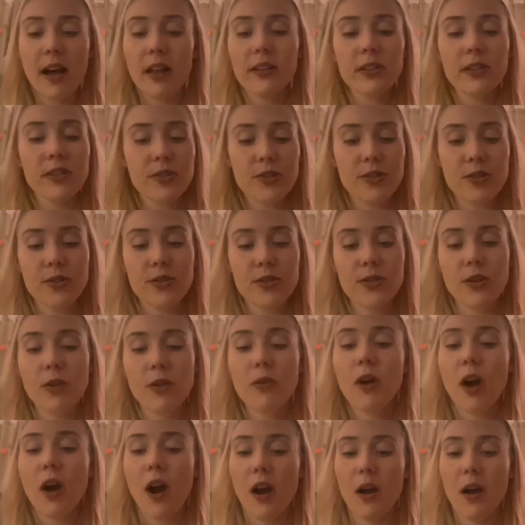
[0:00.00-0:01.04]
is just so
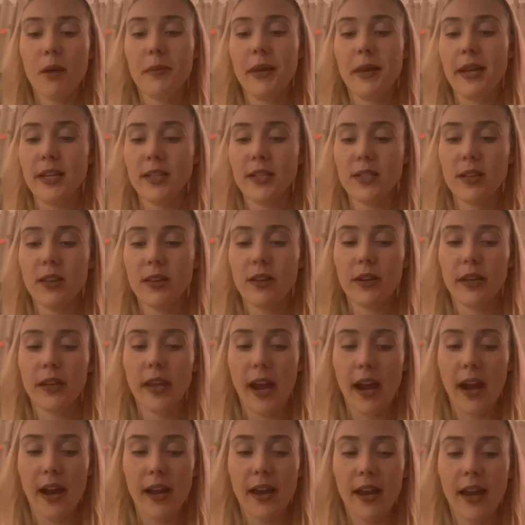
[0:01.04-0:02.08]
calming to look
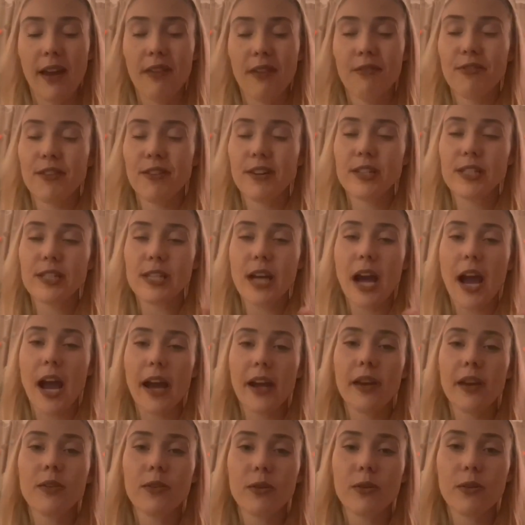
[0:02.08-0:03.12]
at, and for a
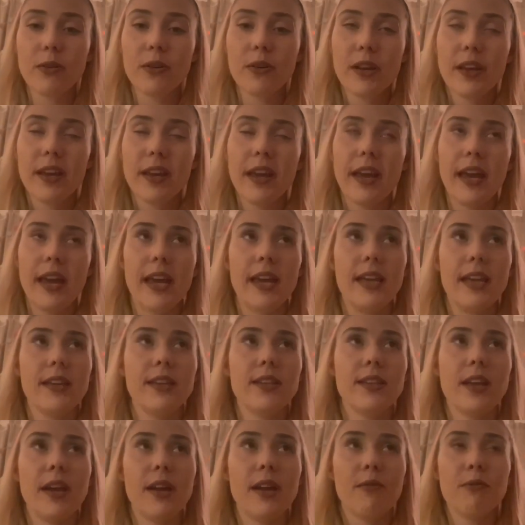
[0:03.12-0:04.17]
title,
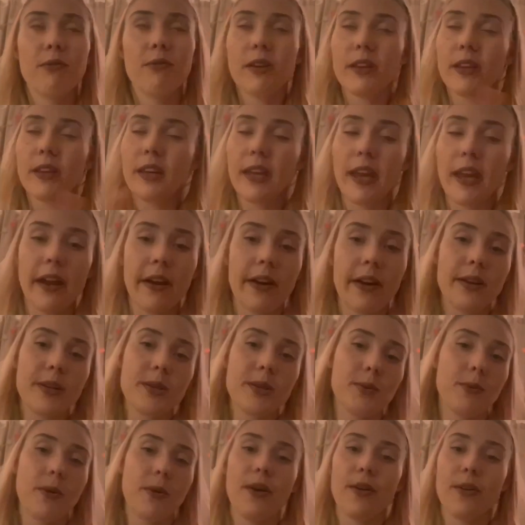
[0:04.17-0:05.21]
it really carries
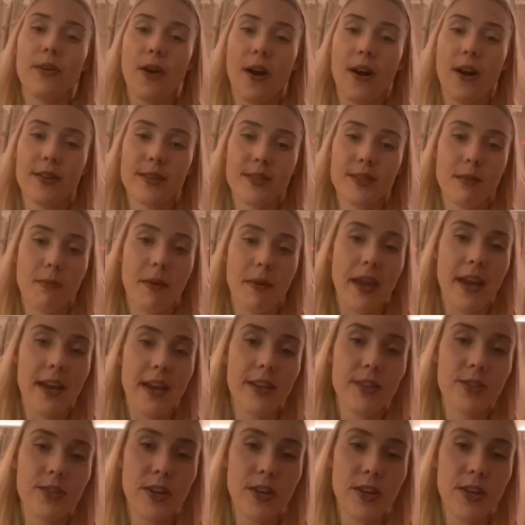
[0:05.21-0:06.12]
well across the page, and